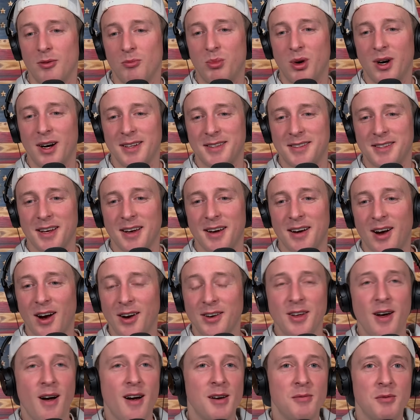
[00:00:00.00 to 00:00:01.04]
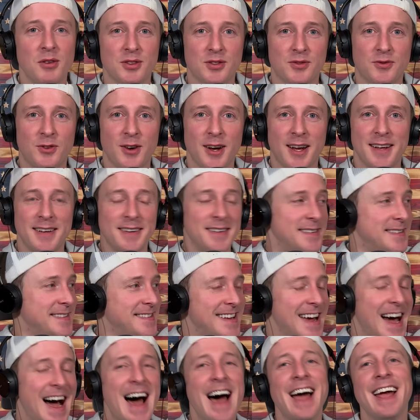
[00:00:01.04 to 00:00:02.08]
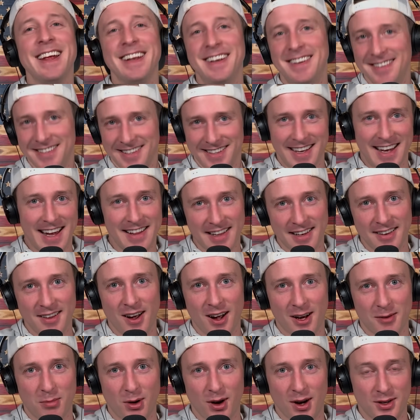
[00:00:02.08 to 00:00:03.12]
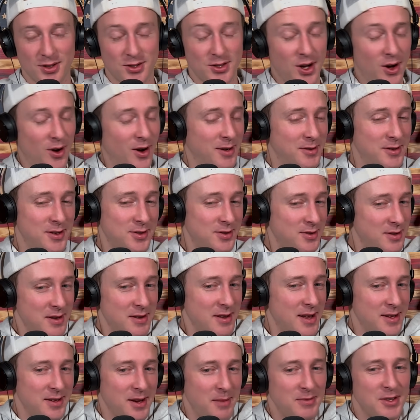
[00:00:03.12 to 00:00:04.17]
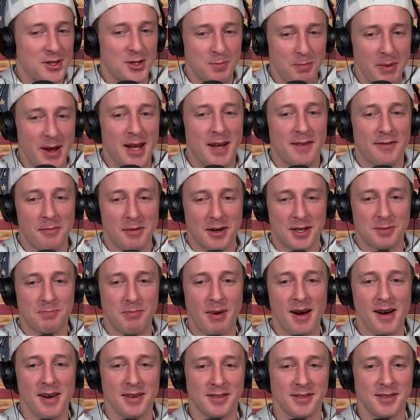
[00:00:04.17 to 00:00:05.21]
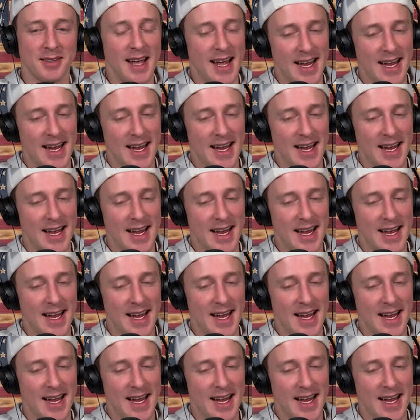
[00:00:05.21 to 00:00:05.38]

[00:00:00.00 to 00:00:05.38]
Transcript: But our dog almost freaking died at the dog park. So I'm just speaking from experience.